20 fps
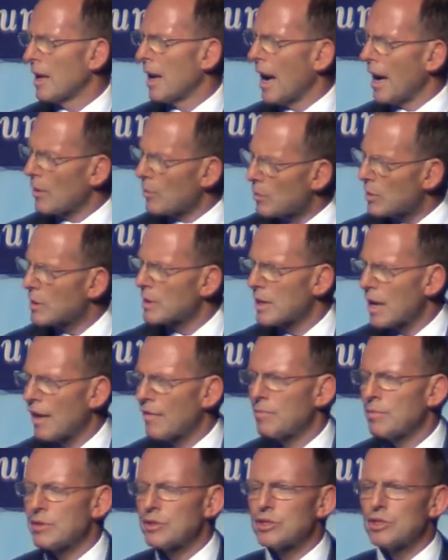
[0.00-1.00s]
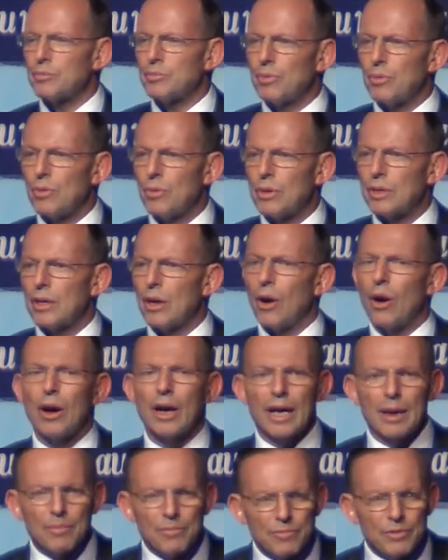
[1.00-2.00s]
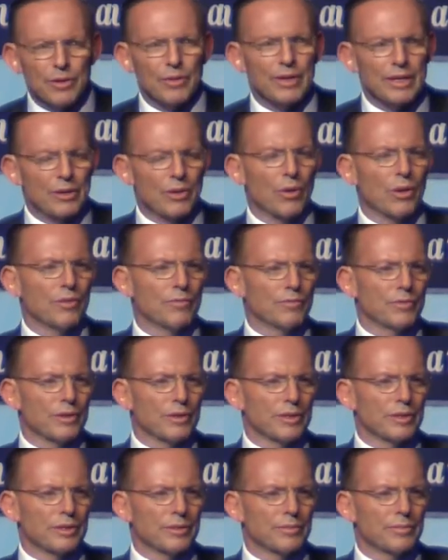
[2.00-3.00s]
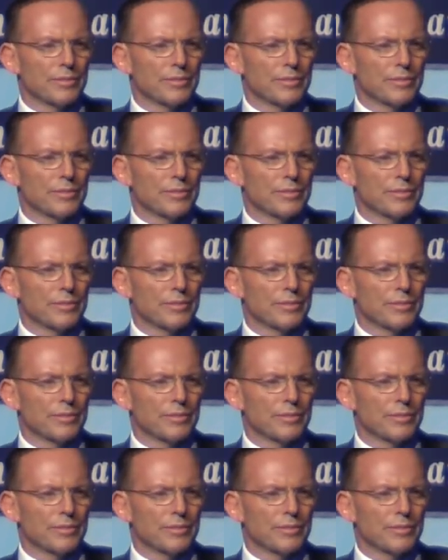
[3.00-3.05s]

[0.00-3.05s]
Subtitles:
And with government support, I am very confident